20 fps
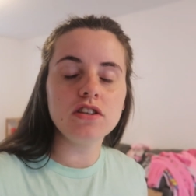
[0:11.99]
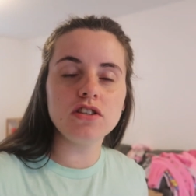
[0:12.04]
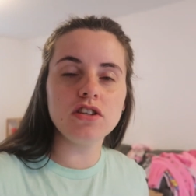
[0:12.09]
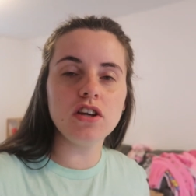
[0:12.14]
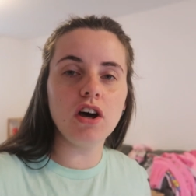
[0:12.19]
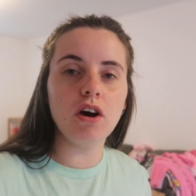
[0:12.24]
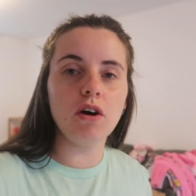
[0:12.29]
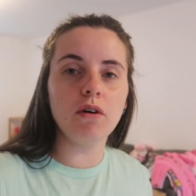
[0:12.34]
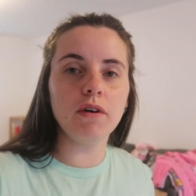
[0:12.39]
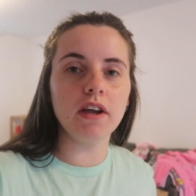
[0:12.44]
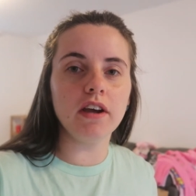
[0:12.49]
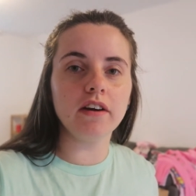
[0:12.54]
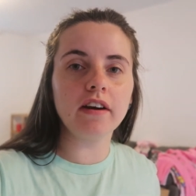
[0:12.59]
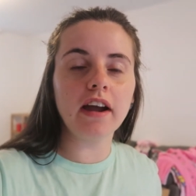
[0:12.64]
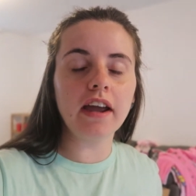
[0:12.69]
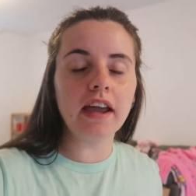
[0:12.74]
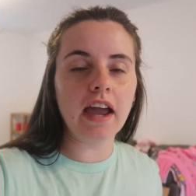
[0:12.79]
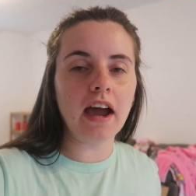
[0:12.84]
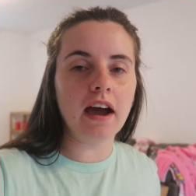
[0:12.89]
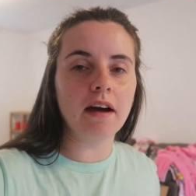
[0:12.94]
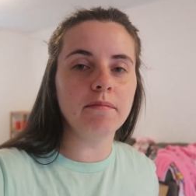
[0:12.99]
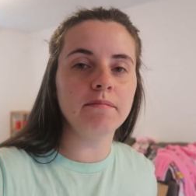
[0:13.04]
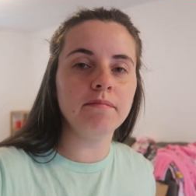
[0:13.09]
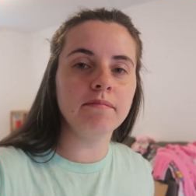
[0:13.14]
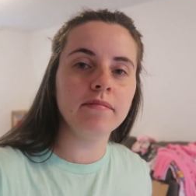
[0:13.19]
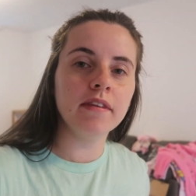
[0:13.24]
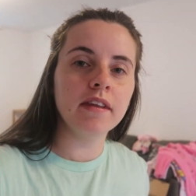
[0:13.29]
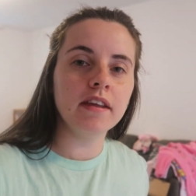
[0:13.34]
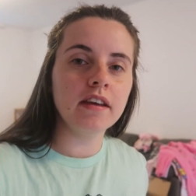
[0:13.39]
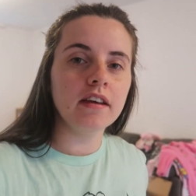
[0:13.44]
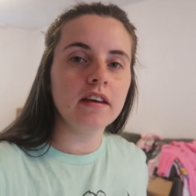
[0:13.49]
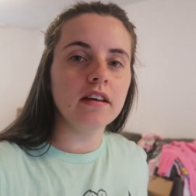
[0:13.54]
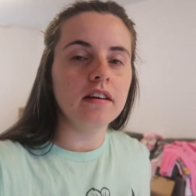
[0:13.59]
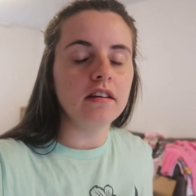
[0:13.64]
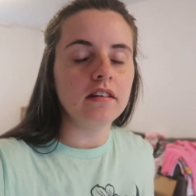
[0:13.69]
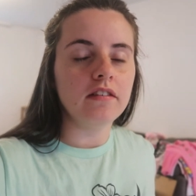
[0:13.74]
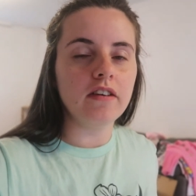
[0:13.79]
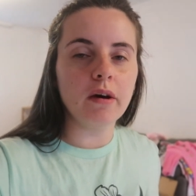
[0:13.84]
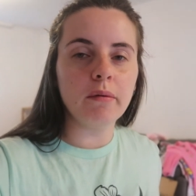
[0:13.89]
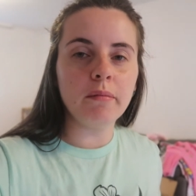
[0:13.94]
So here I am,
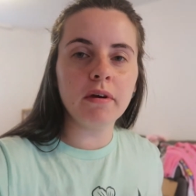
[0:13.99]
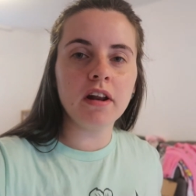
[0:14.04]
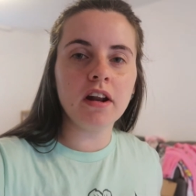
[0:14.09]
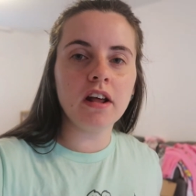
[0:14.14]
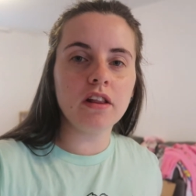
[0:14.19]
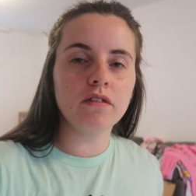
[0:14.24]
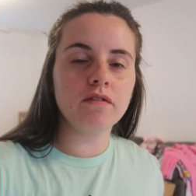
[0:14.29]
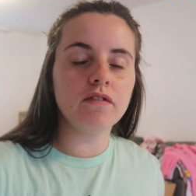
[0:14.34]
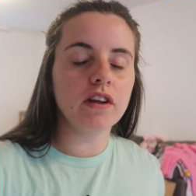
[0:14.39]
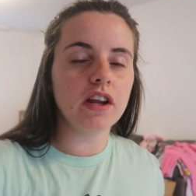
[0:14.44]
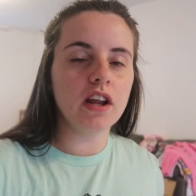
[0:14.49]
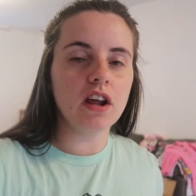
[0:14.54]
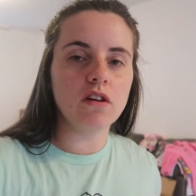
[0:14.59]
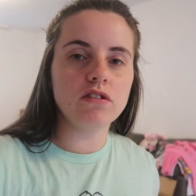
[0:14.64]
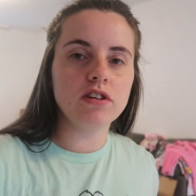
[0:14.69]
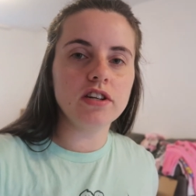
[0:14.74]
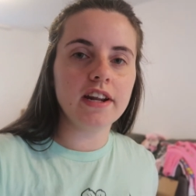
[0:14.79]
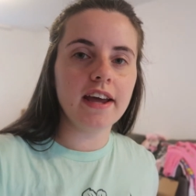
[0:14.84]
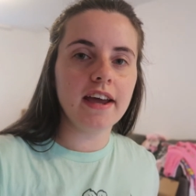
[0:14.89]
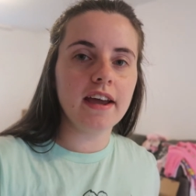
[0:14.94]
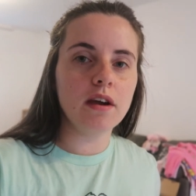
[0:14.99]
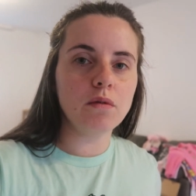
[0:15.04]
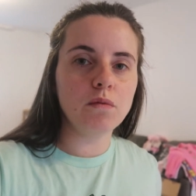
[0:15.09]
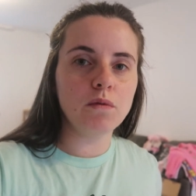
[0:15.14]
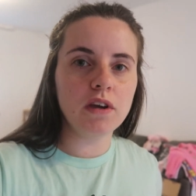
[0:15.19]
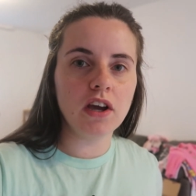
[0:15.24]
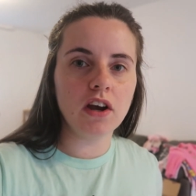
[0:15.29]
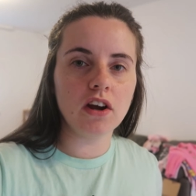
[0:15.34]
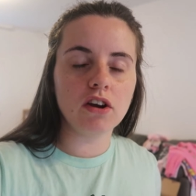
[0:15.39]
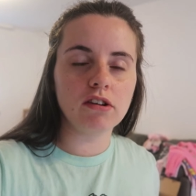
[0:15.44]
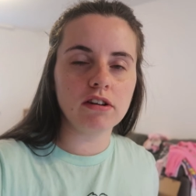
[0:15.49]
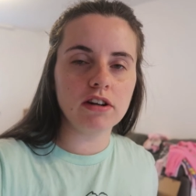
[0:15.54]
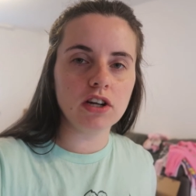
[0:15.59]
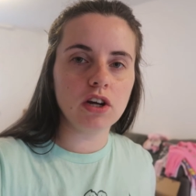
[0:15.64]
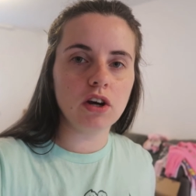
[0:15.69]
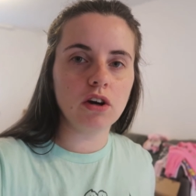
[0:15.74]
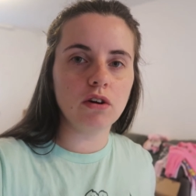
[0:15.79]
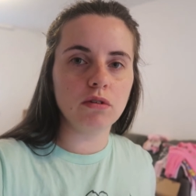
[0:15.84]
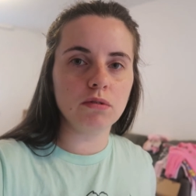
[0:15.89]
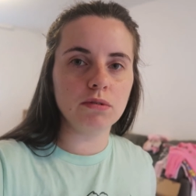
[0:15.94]
filming another video today. We are going to
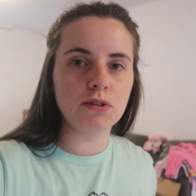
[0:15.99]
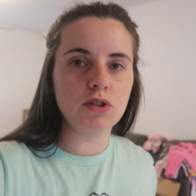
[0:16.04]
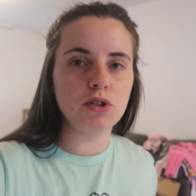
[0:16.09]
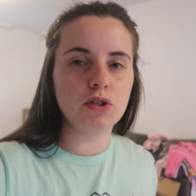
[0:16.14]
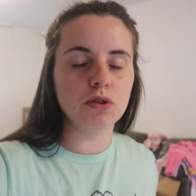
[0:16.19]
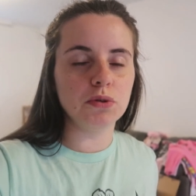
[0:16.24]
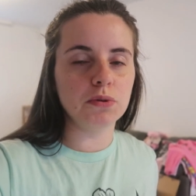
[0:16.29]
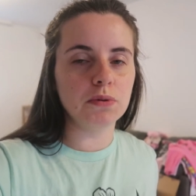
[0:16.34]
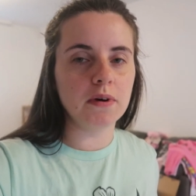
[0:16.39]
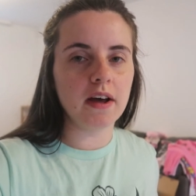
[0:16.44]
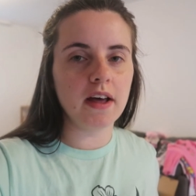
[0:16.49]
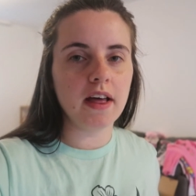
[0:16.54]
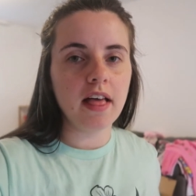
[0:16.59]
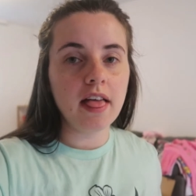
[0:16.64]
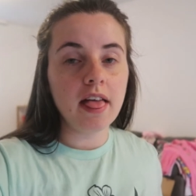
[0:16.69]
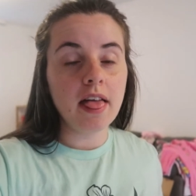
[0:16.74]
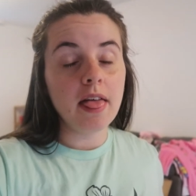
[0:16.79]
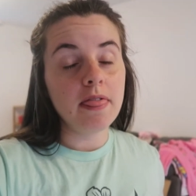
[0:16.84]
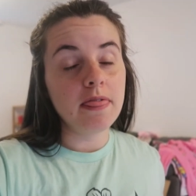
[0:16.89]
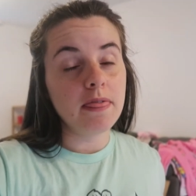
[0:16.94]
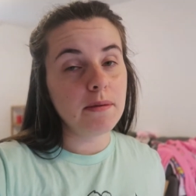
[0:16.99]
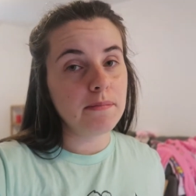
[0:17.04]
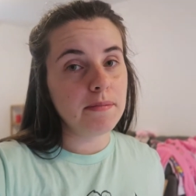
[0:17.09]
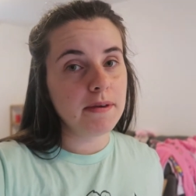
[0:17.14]
go to the